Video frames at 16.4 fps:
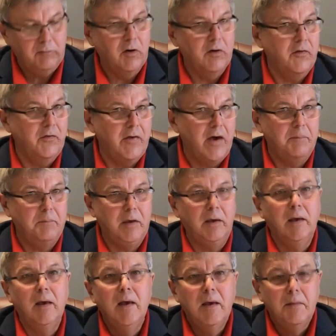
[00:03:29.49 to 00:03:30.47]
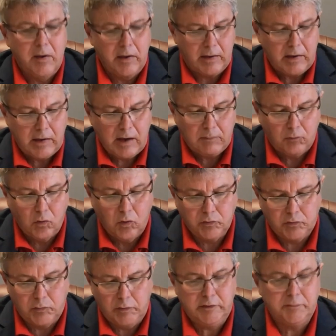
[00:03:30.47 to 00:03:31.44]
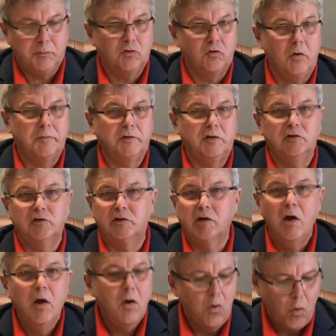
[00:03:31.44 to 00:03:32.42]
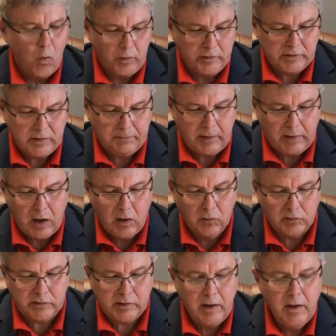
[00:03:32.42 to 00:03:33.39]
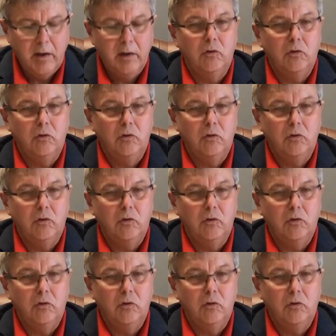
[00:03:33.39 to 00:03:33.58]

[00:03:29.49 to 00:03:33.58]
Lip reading: whether that be picking up groceries, prescriptions, or something else.